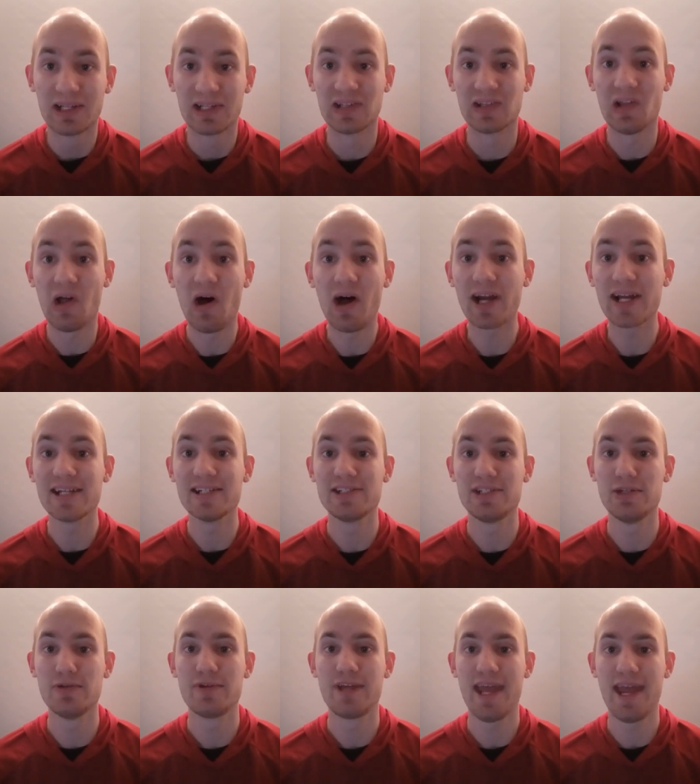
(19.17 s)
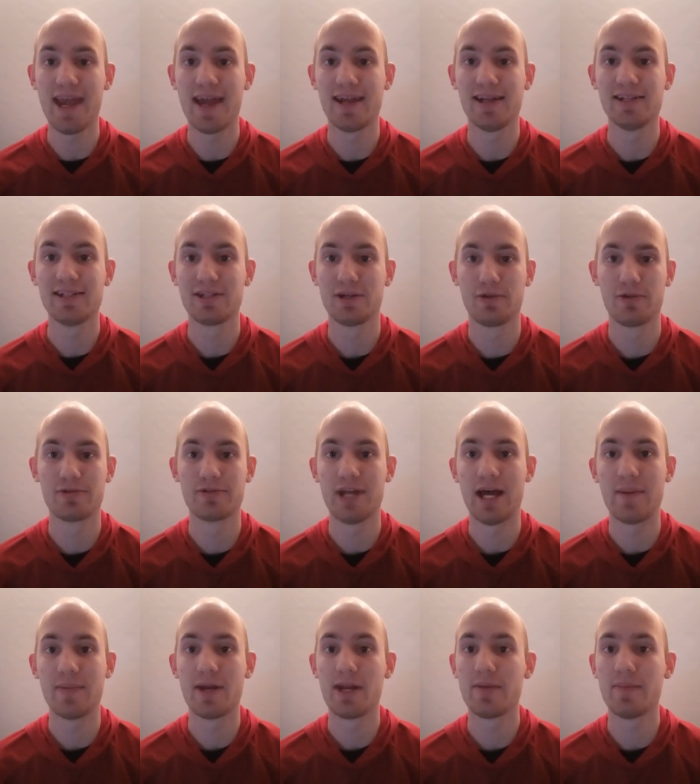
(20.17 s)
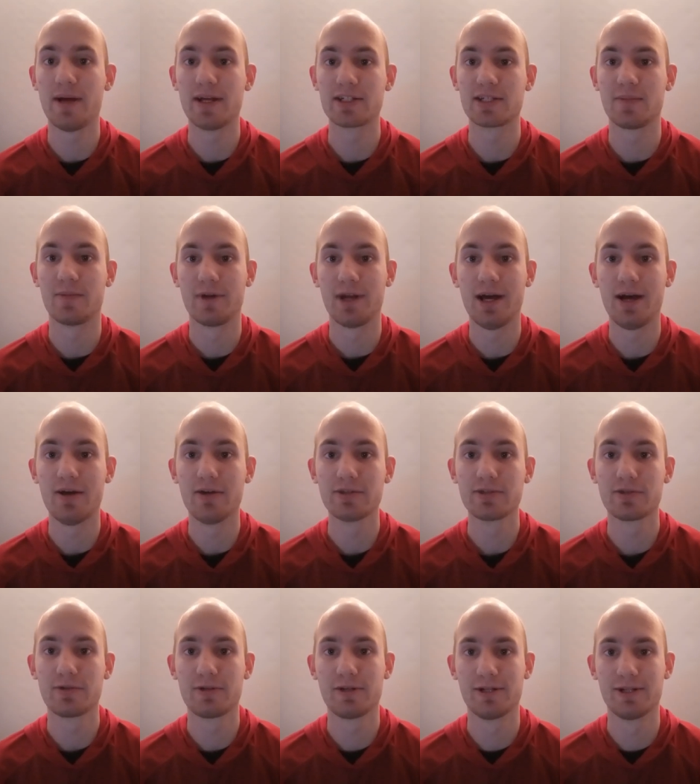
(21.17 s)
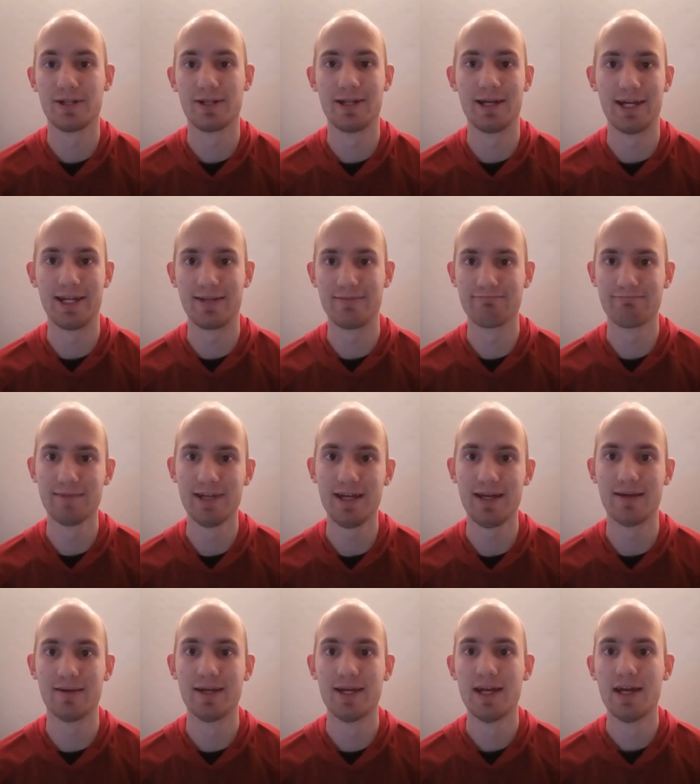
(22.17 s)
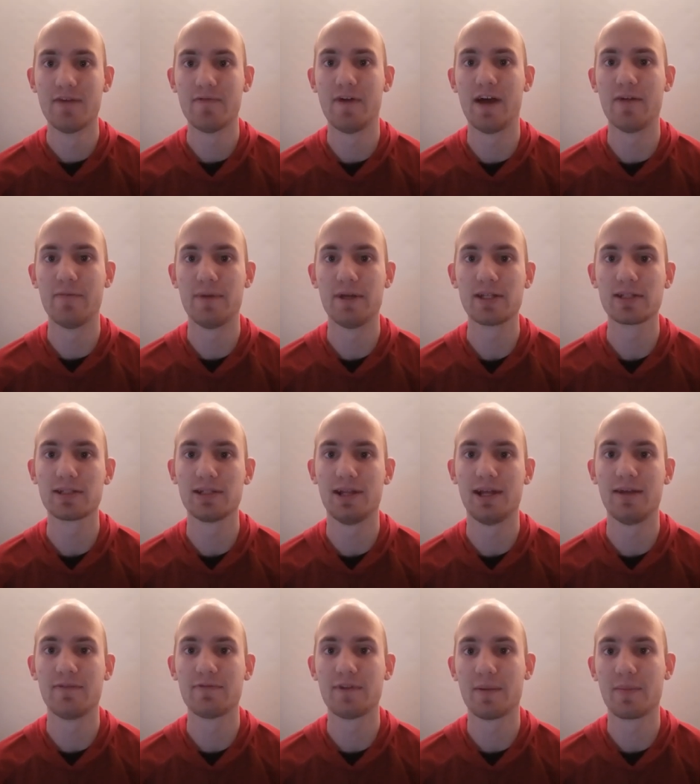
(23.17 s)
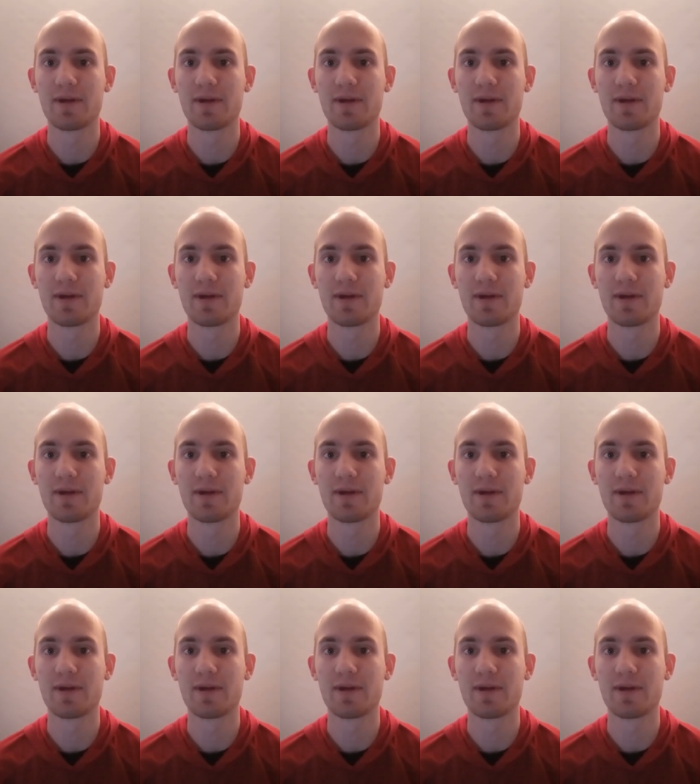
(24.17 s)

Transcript: long as you can until they're nominated by someone else, or you're like, 5 picks left.